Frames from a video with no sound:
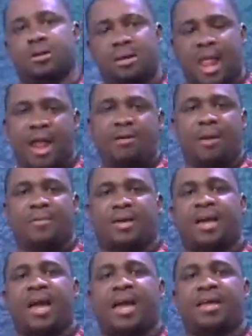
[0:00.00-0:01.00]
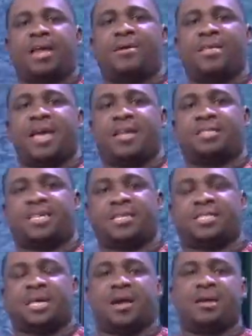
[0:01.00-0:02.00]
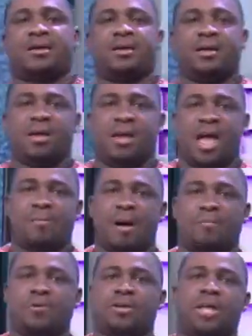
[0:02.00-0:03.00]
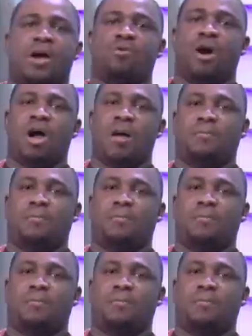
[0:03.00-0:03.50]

Nano am a kind and my yanity, sir. A mabunu ya wa a